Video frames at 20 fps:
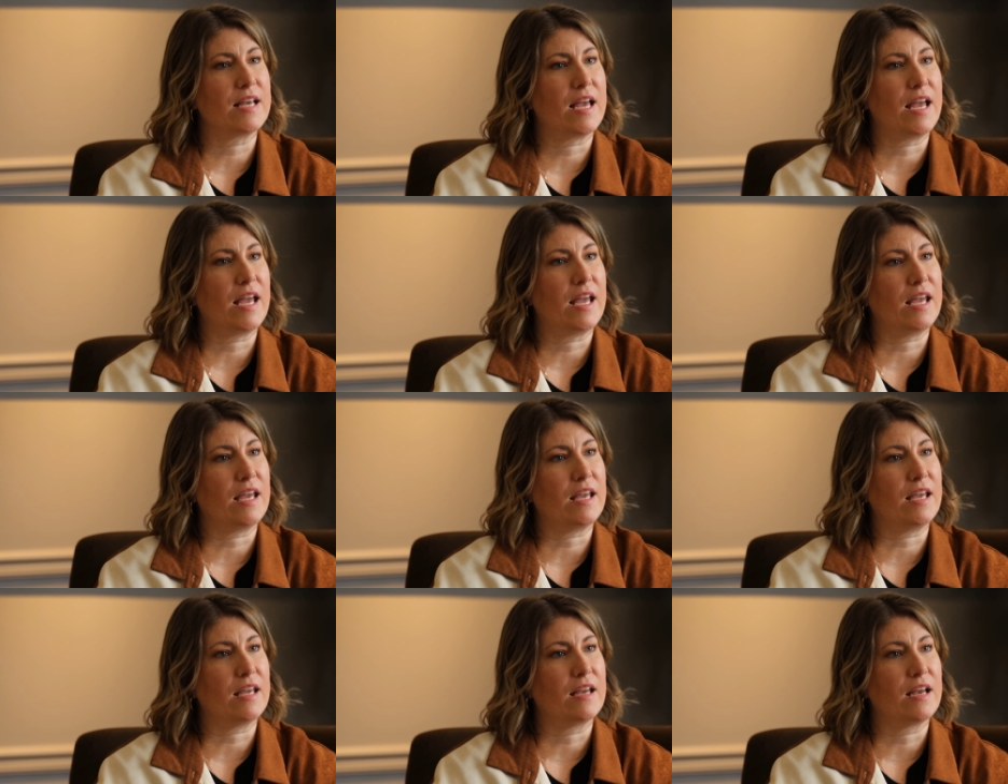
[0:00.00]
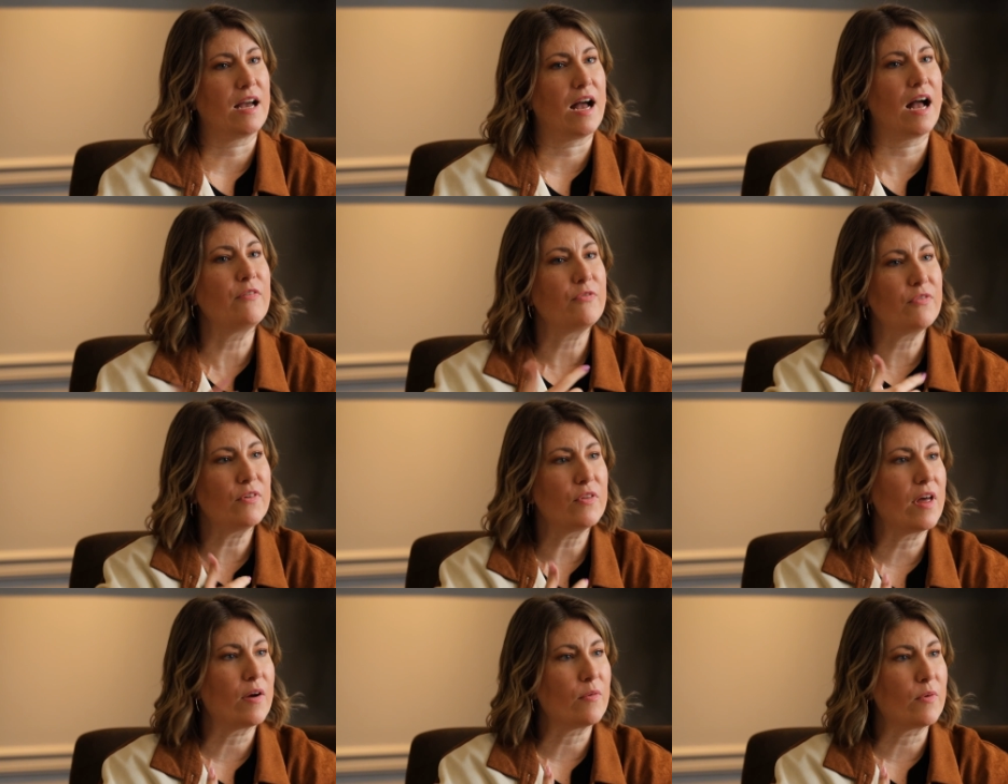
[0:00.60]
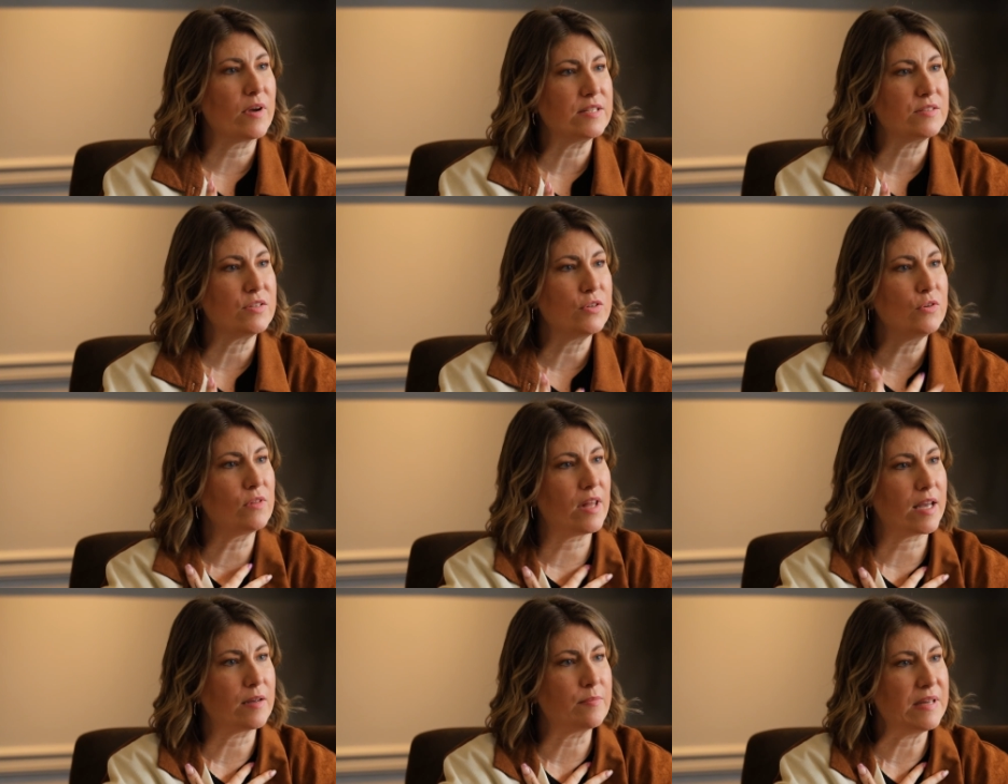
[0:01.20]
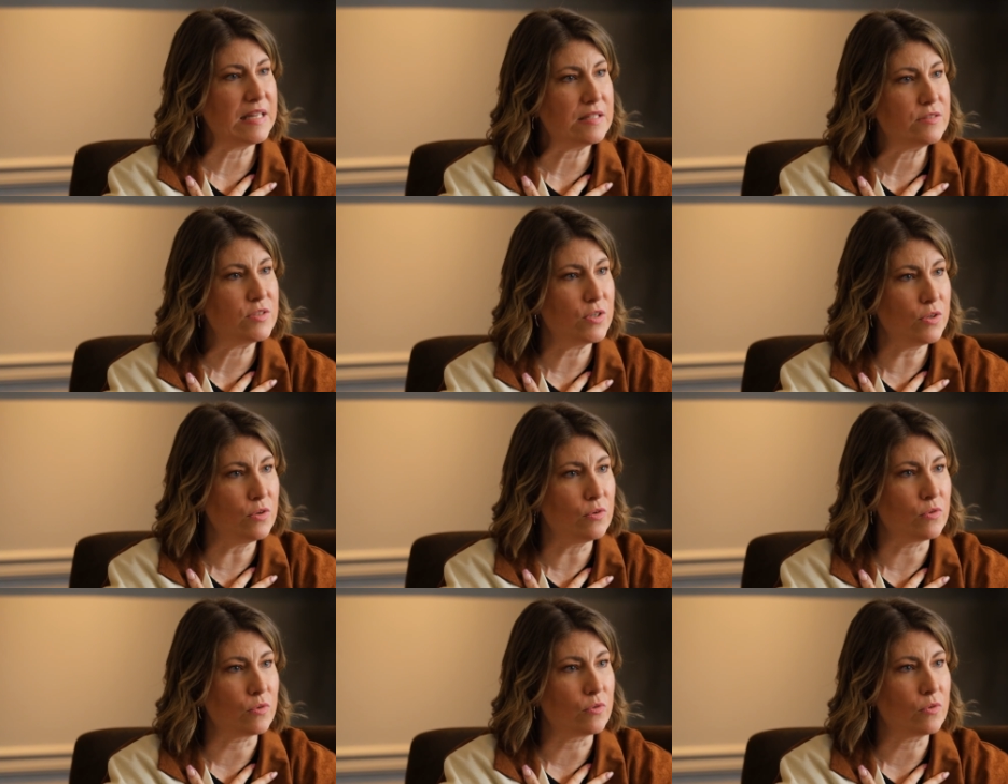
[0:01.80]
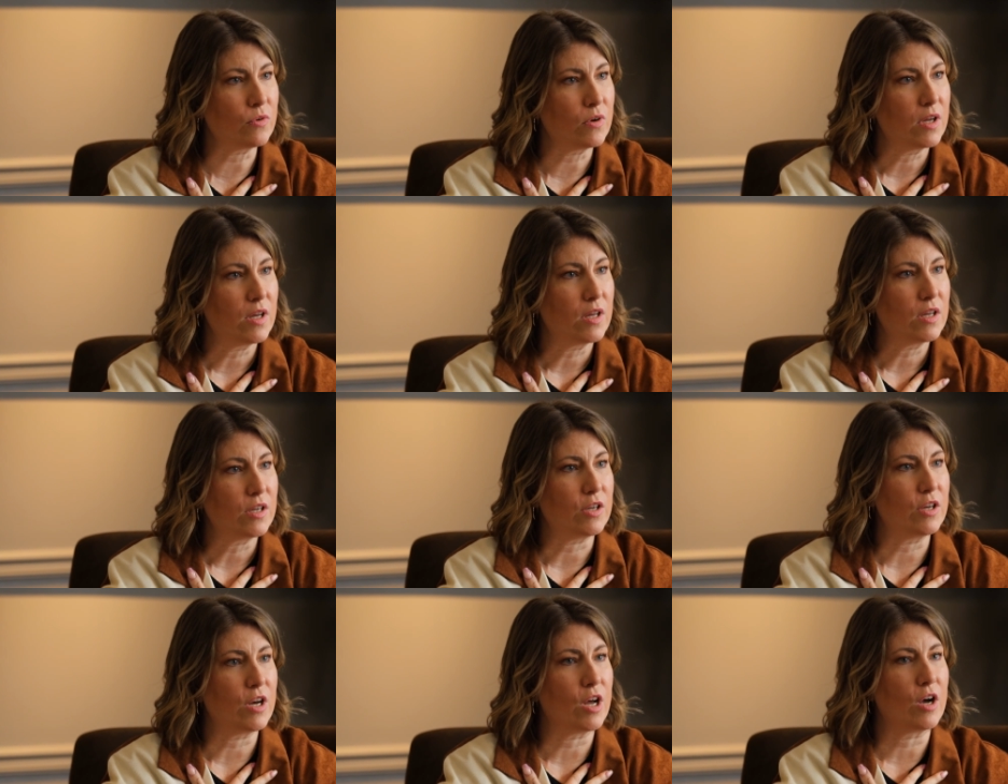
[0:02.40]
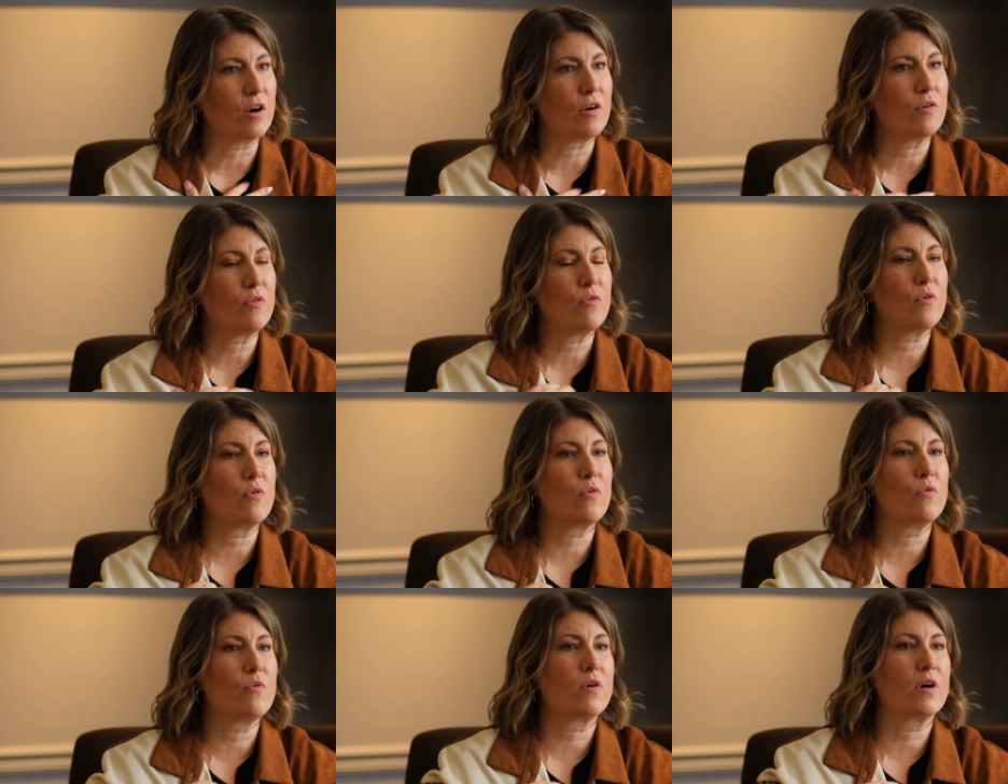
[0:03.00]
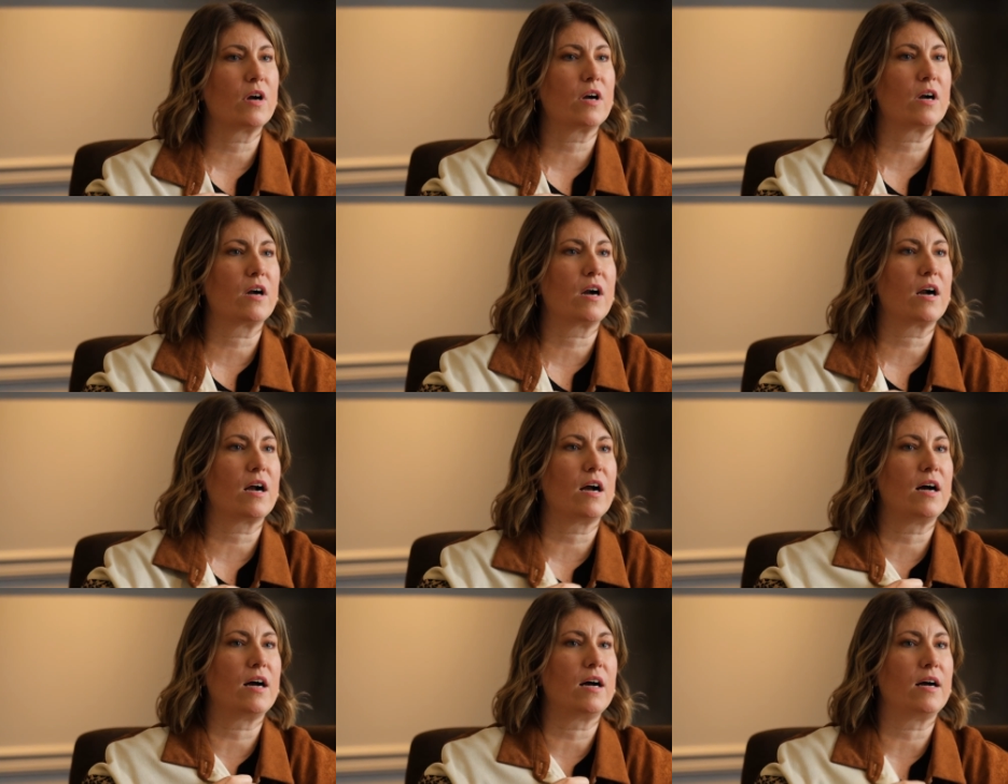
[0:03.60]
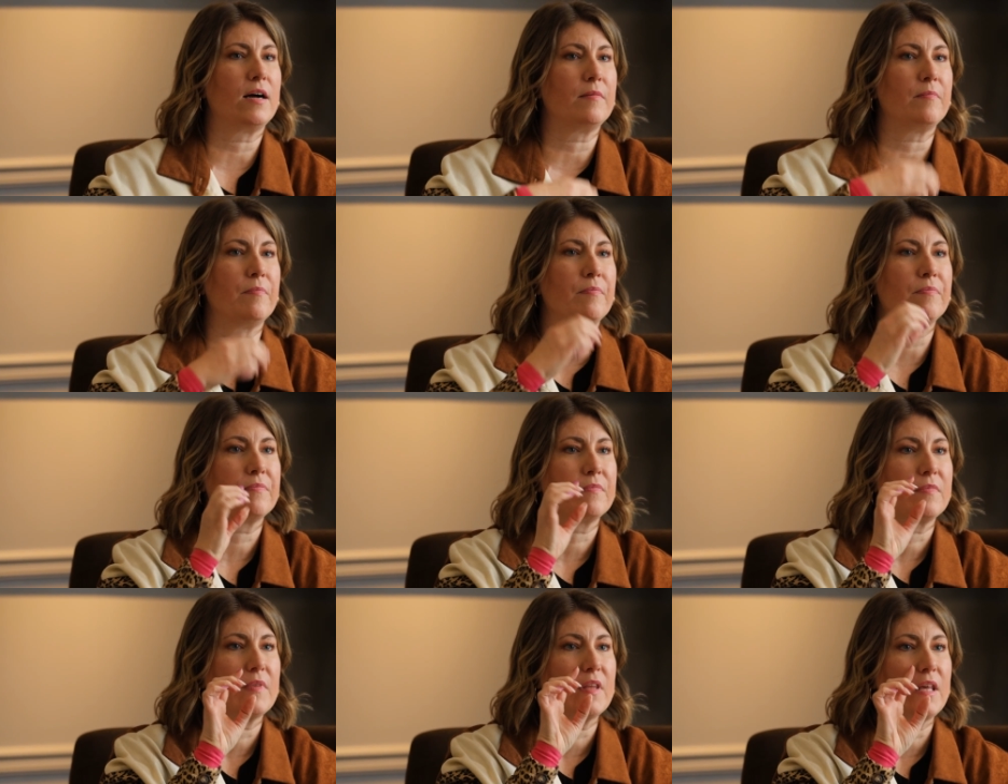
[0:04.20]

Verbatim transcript: say, "I feel that way too," like "me too," you know, or um,